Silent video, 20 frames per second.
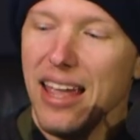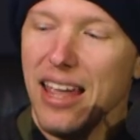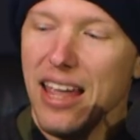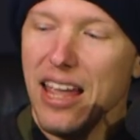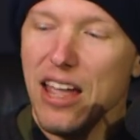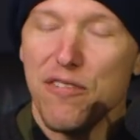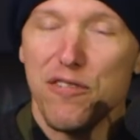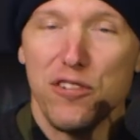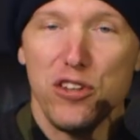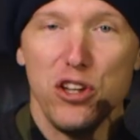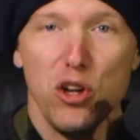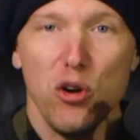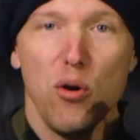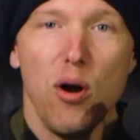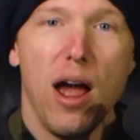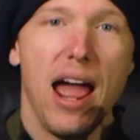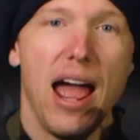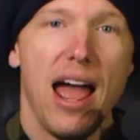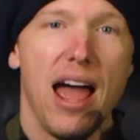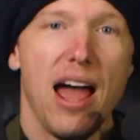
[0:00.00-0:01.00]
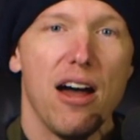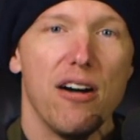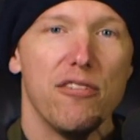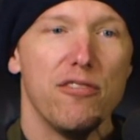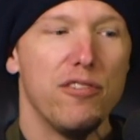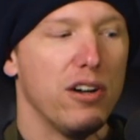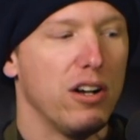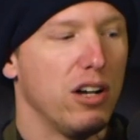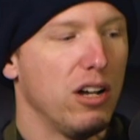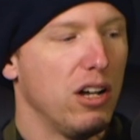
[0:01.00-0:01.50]
If you
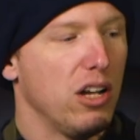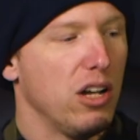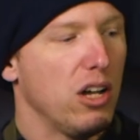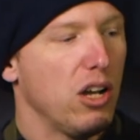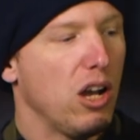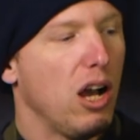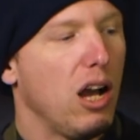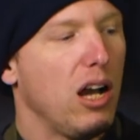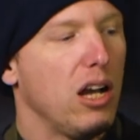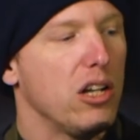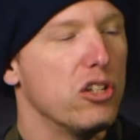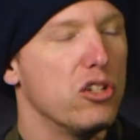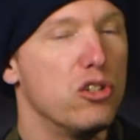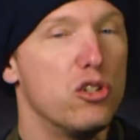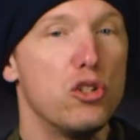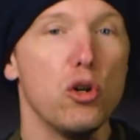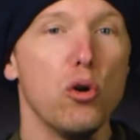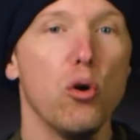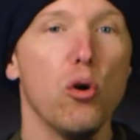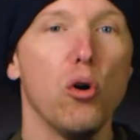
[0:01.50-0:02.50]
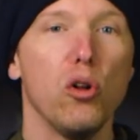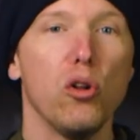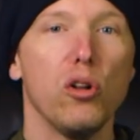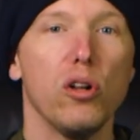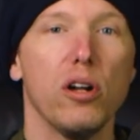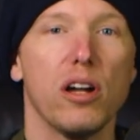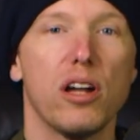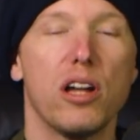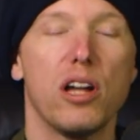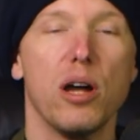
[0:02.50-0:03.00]
have
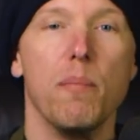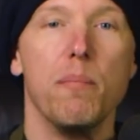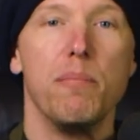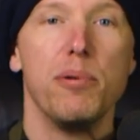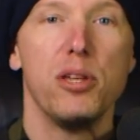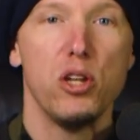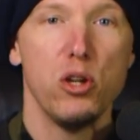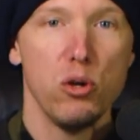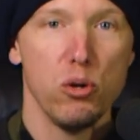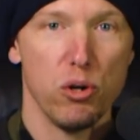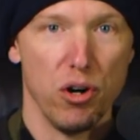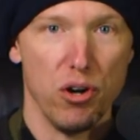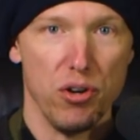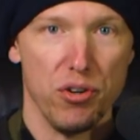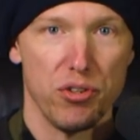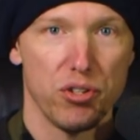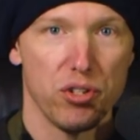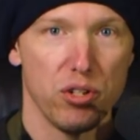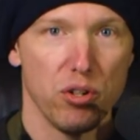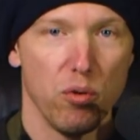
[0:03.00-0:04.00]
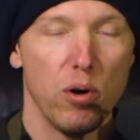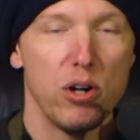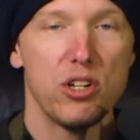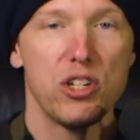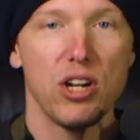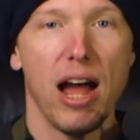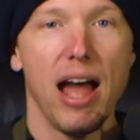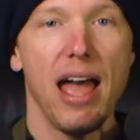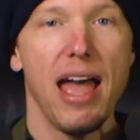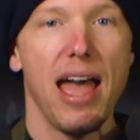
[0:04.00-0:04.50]
dual computers,
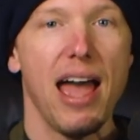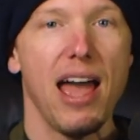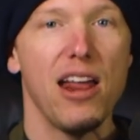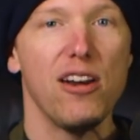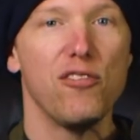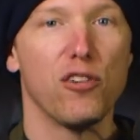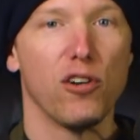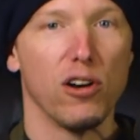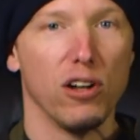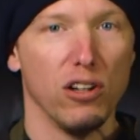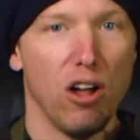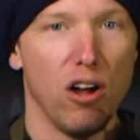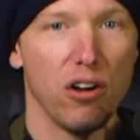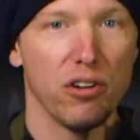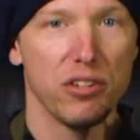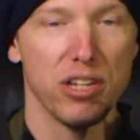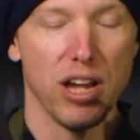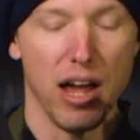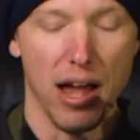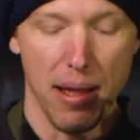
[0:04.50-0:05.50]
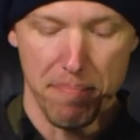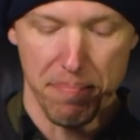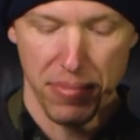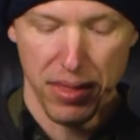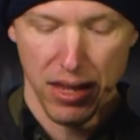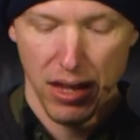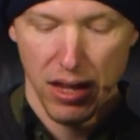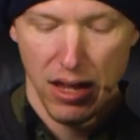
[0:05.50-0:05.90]
which I had for a long time,